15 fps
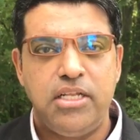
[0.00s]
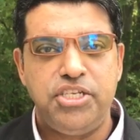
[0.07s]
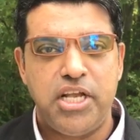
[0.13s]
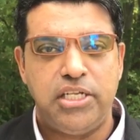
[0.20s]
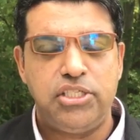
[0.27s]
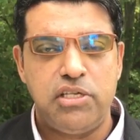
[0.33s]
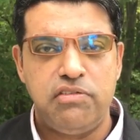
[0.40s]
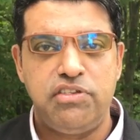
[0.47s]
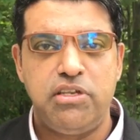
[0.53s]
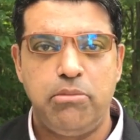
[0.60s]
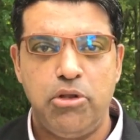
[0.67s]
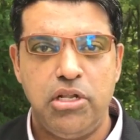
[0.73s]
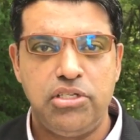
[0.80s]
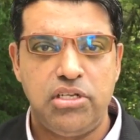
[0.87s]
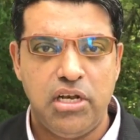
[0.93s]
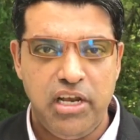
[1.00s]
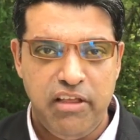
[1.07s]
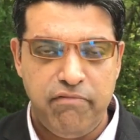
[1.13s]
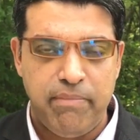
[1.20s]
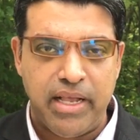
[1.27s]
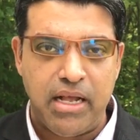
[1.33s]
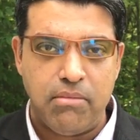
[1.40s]
the chances of stimulus
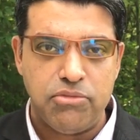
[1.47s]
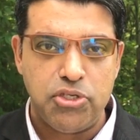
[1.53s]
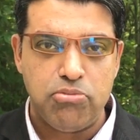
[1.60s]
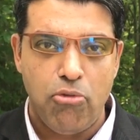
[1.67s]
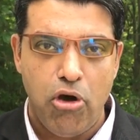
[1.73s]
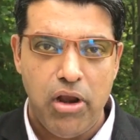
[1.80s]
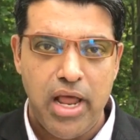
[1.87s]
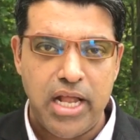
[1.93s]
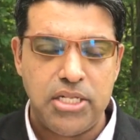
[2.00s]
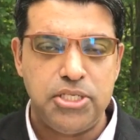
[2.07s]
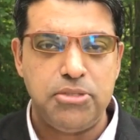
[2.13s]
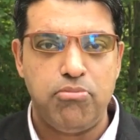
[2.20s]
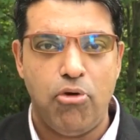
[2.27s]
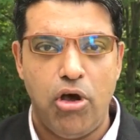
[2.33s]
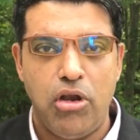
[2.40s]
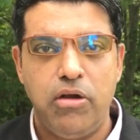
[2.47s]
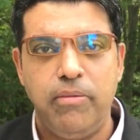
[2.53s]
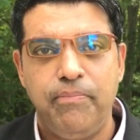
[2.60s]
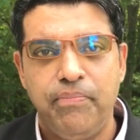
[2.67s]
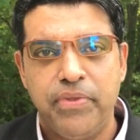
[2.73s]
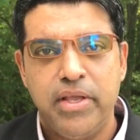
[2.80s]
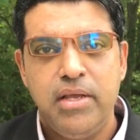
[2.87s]
relief become smaller and smaller.